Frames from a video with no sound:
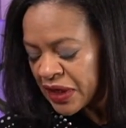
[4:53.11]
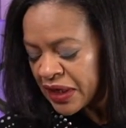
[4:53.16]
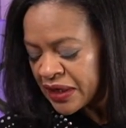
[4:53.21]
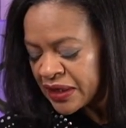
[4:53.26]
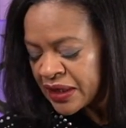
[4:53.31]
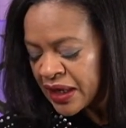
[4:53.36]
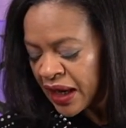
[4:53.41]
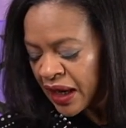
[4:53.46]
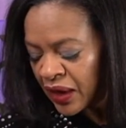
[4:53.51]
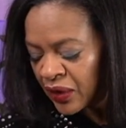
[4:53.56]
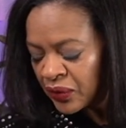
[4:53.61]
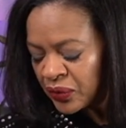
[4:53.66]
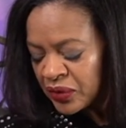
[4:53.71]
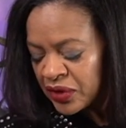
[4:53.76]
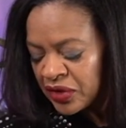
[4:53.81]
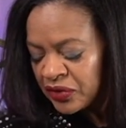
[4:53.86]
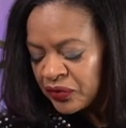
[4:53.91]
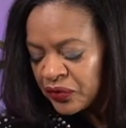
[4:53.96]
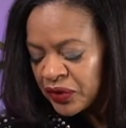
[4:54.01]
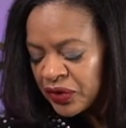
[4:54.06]
now
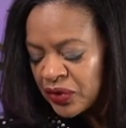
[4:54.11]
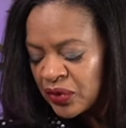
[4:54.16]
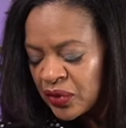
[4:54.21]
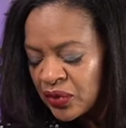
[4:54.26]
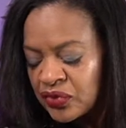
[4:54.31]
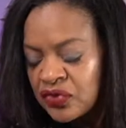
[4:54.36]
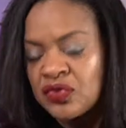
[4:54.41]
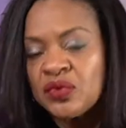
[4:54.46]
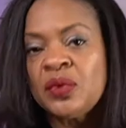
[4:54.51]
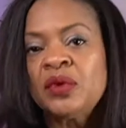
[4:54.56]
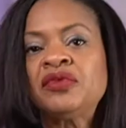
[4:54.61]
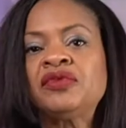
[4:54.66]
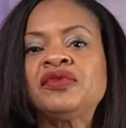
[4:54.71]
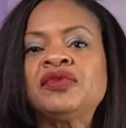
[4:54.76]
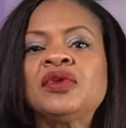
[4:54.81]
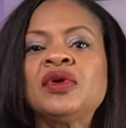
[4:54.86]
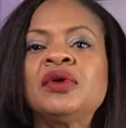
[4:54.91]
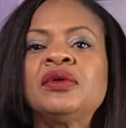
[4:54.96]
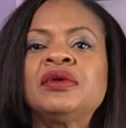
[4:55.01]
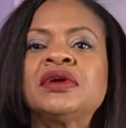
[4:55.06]
if we go to a
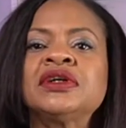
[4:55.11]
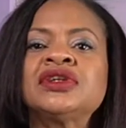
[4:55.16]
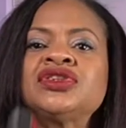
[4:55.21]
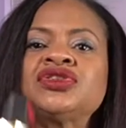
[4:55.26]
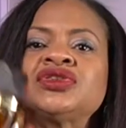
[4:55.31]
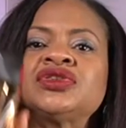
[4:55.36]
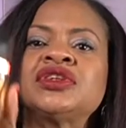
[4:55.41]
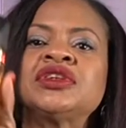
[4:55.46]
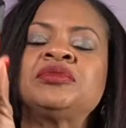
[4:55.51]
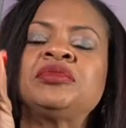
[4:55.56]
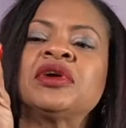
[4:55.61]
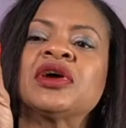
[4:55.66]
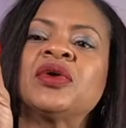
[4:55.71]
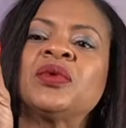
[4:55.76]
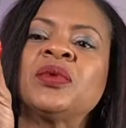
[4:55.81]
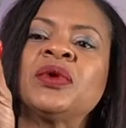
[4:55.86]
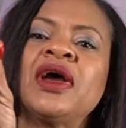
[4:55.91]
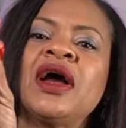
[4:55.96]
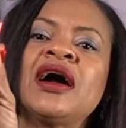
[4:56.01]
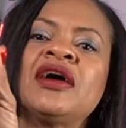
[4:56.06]
floral Chypre,
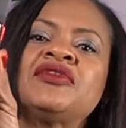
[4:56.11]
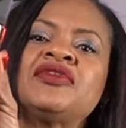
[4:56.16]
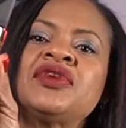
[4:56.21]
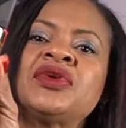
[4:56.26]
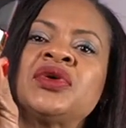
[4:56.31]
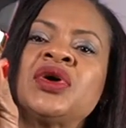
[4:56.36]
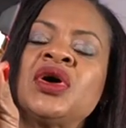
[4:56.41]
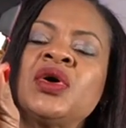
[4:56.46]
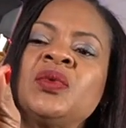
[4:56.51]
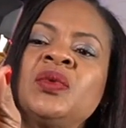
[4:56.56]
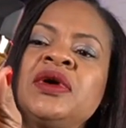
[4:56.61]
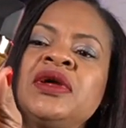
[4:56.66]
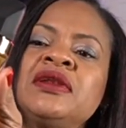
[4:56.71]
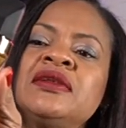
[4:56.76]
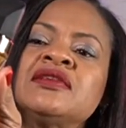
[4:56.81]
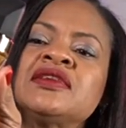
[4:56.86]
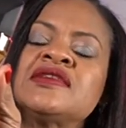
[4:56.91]
we have Knowing.